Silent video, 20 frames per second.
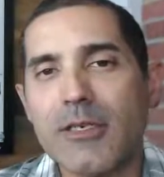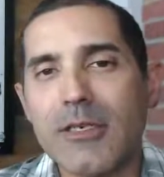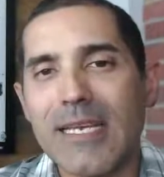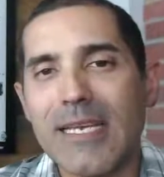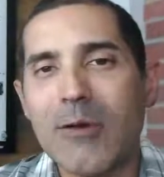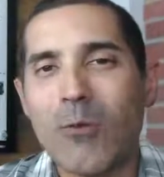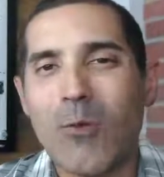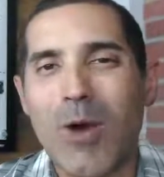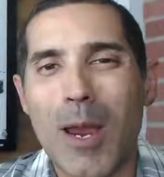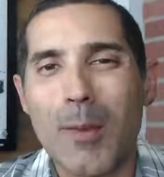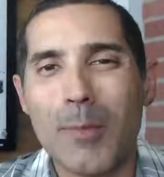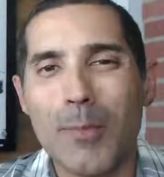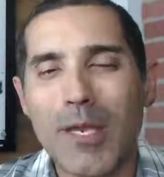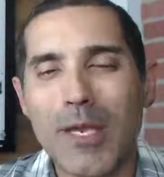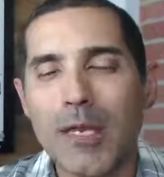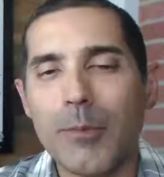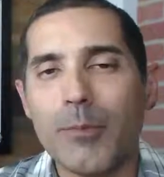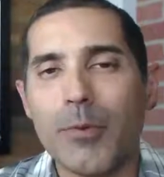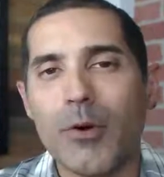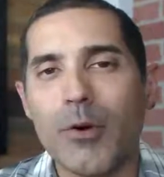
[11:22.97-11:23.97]
see why
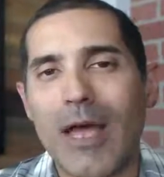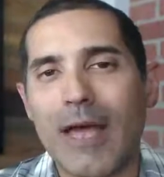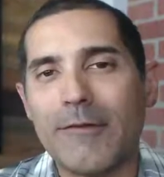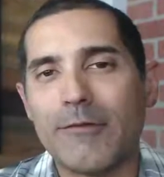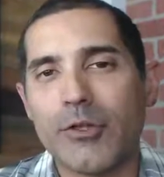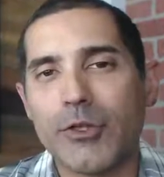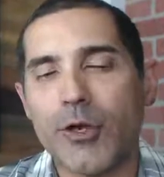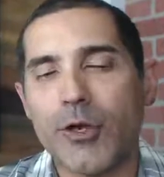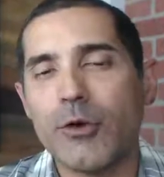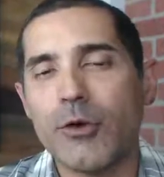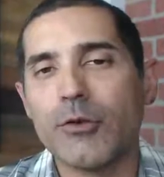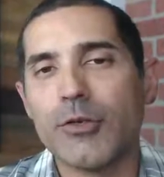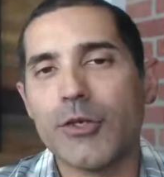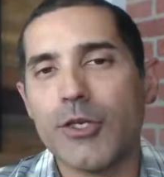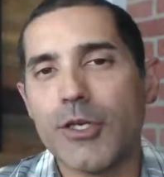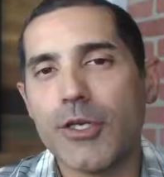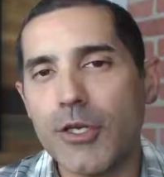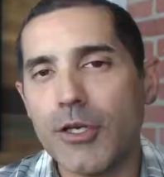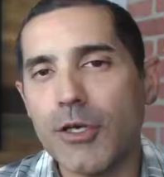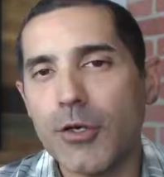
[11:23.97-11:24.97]
people have
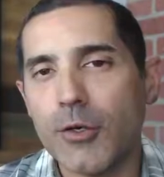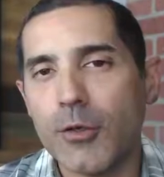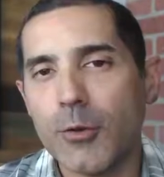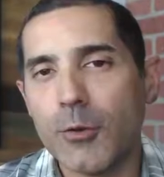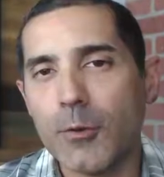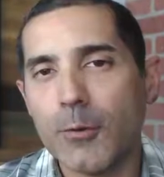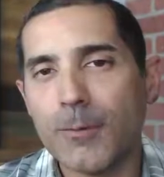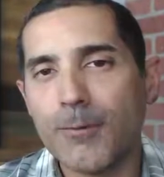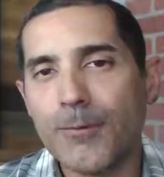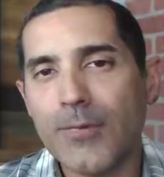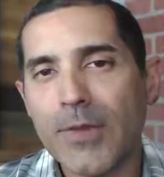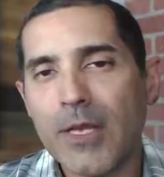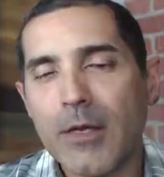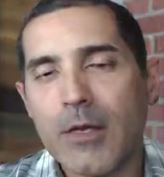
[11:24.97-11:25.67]
chose you